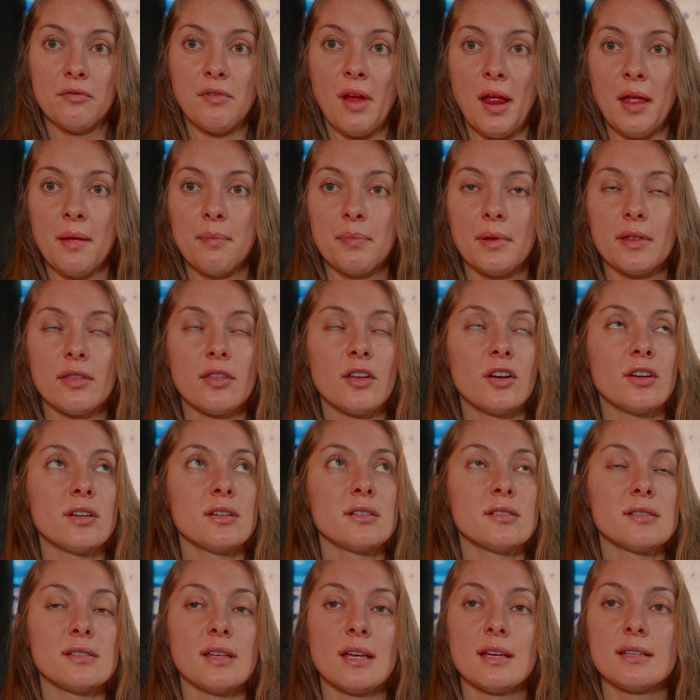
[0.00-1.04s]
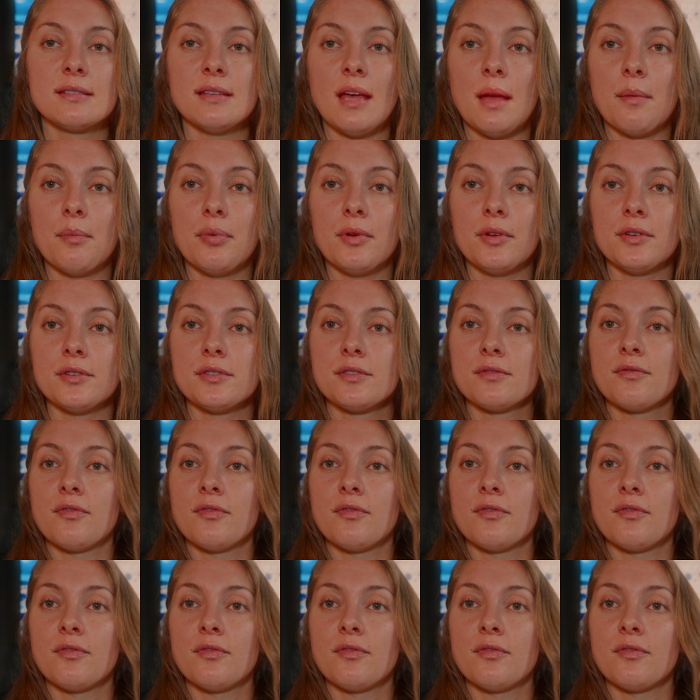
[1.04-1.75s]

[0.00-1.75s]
right? But there's examples